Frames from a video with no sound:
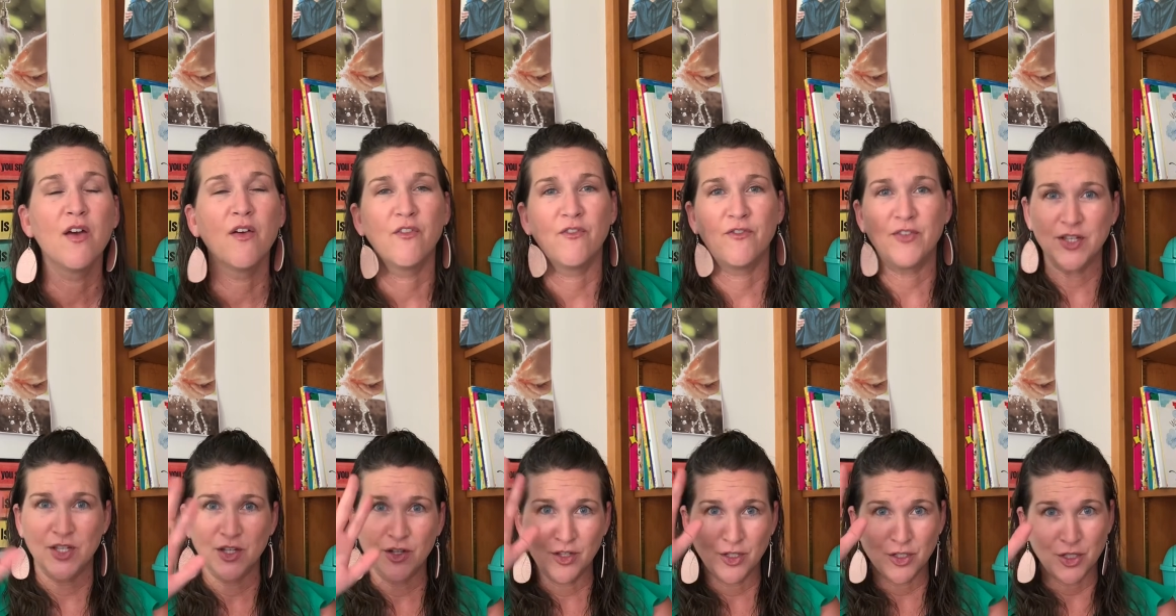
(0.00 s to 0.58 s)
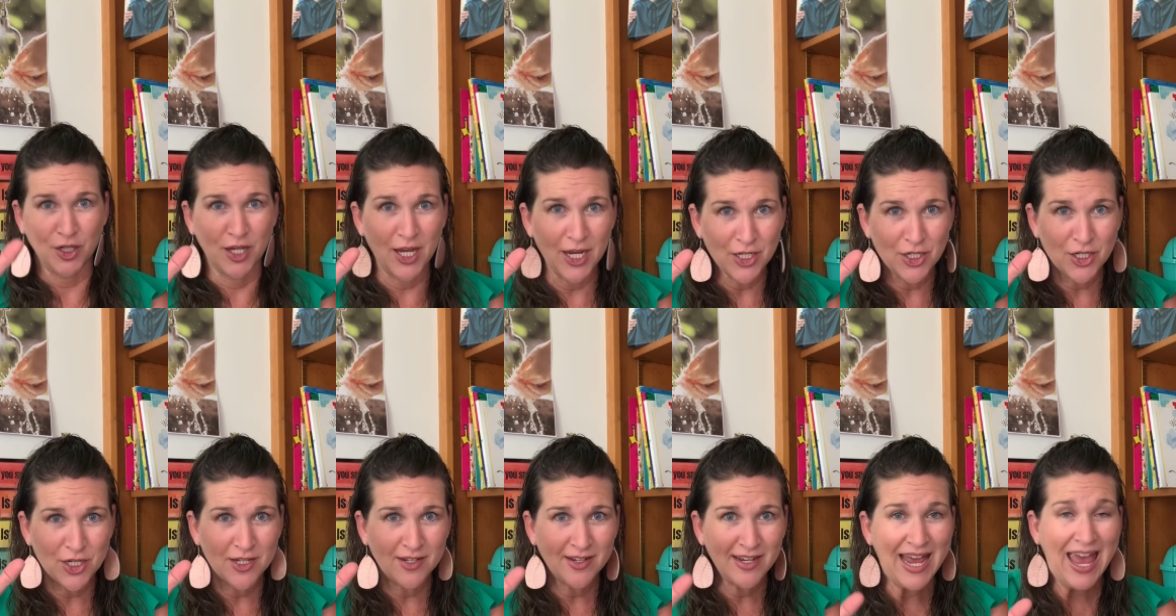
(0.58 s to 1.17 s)
physical
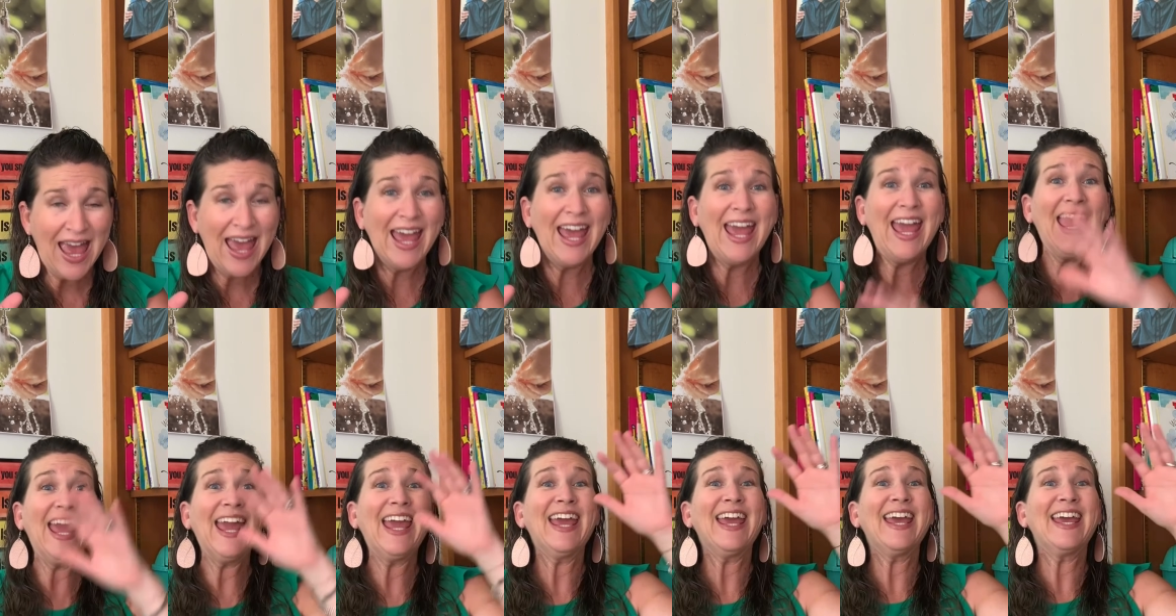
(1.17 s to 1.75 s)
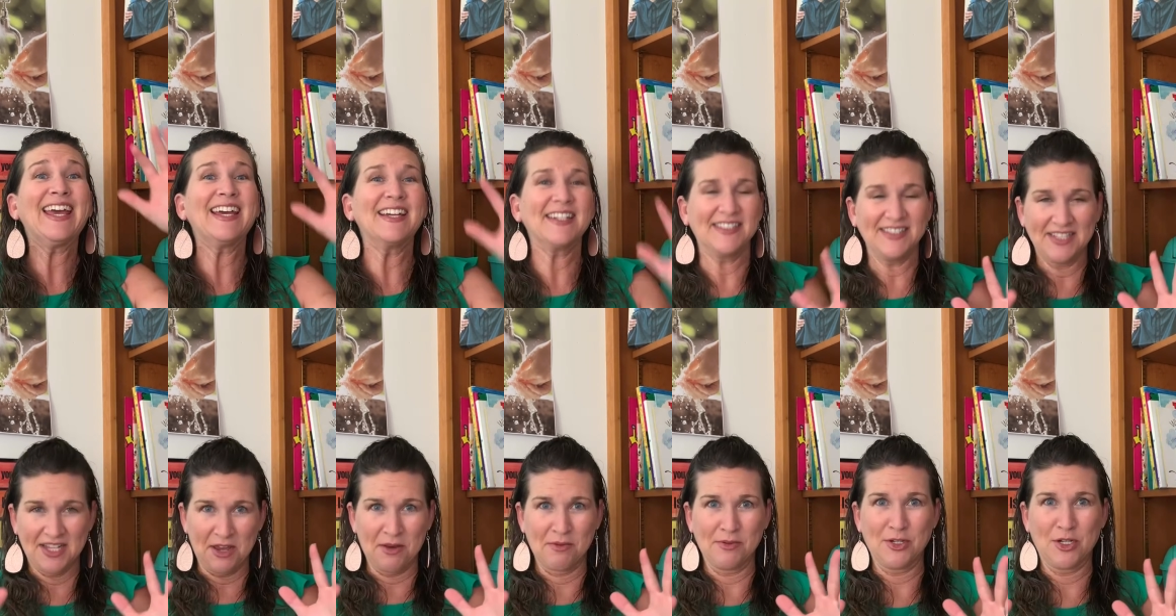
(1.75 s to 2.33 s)
education, and
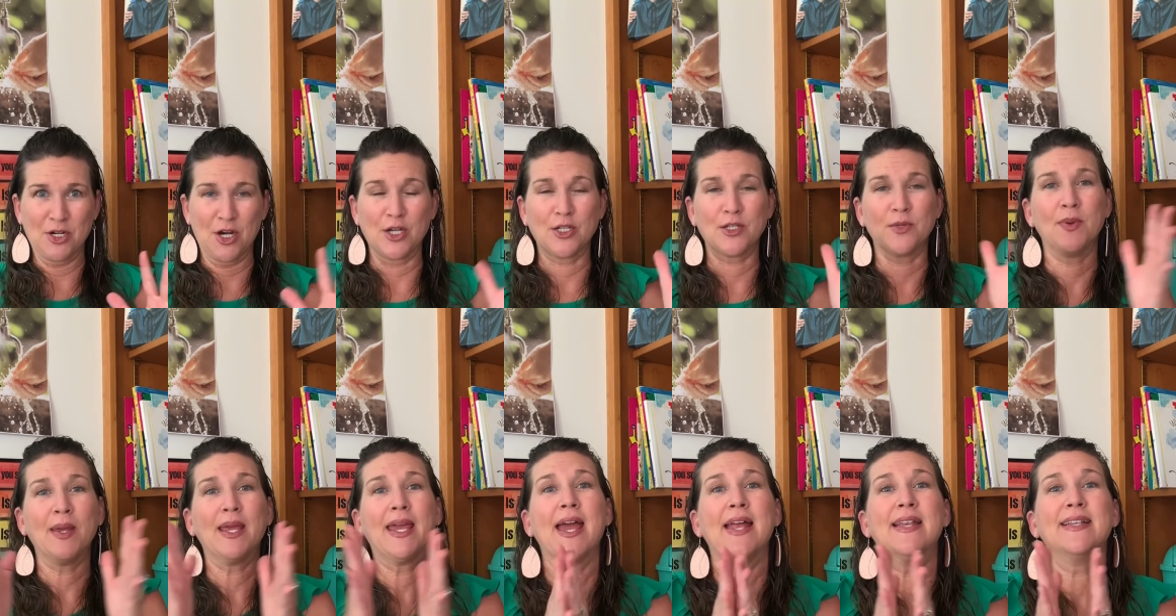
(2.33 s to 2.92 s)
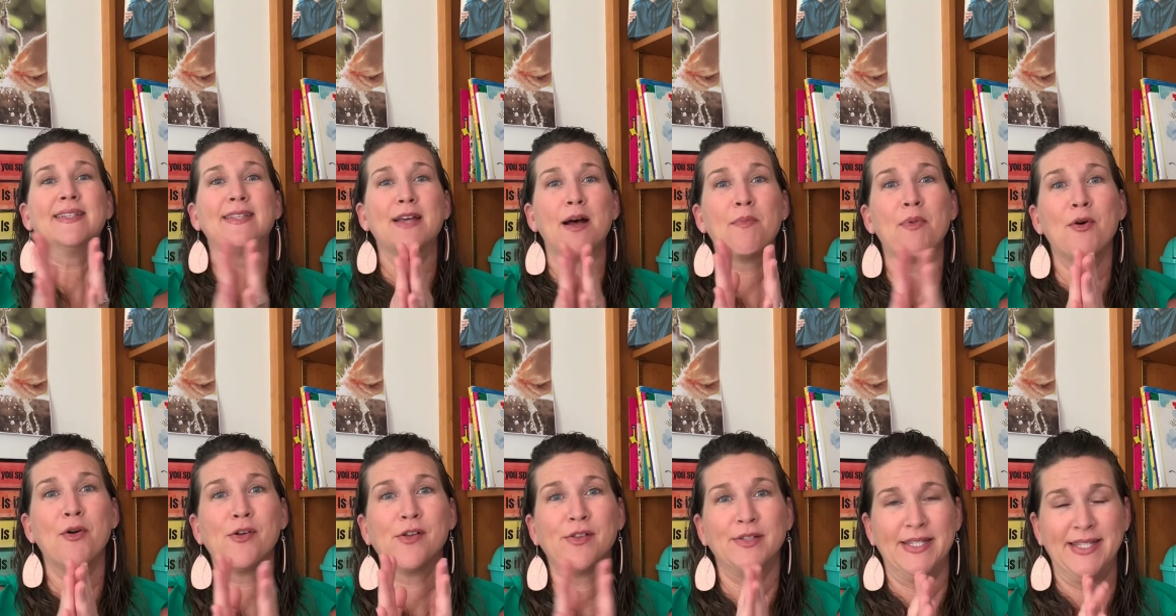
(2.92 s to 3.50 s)
language arts, we can
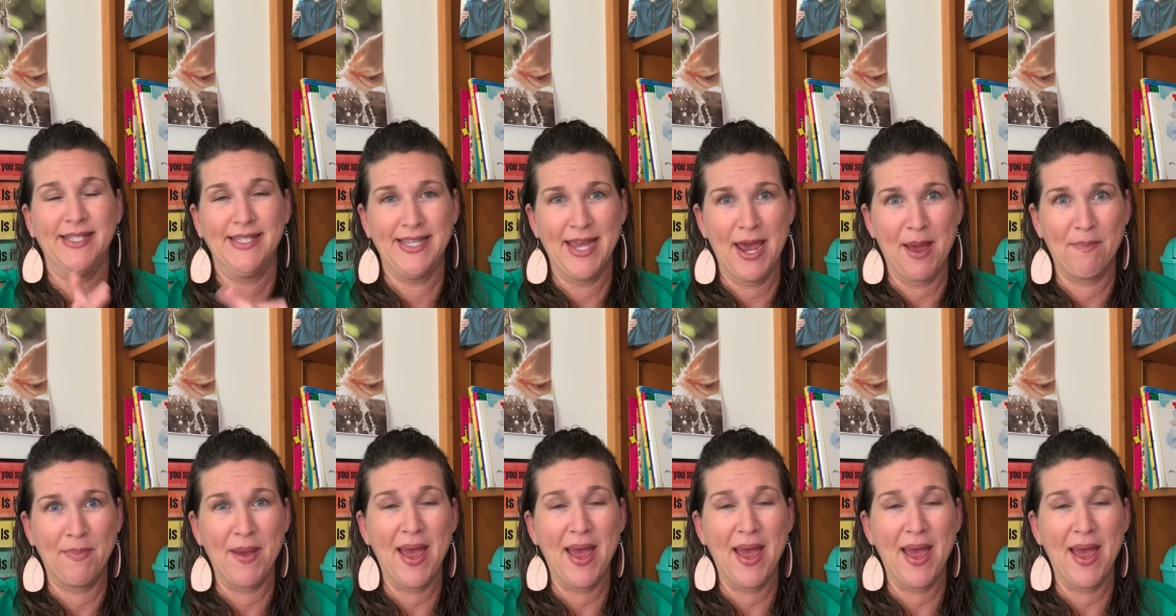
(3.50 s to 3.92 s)
double dip.